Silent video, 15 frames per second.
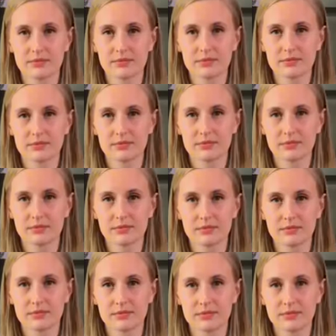
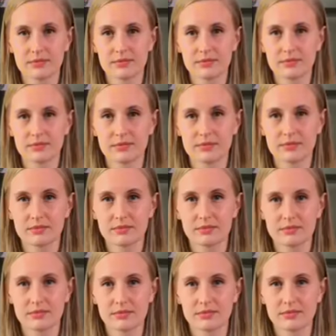
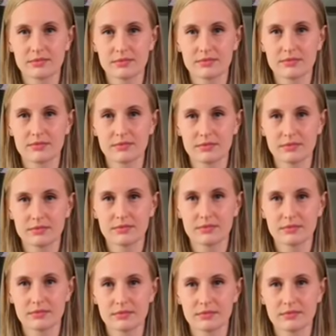
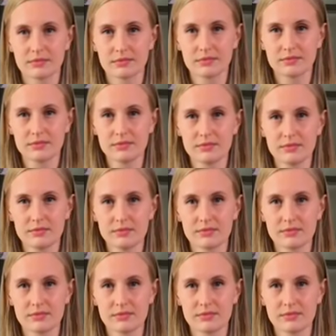The person shown says nothing.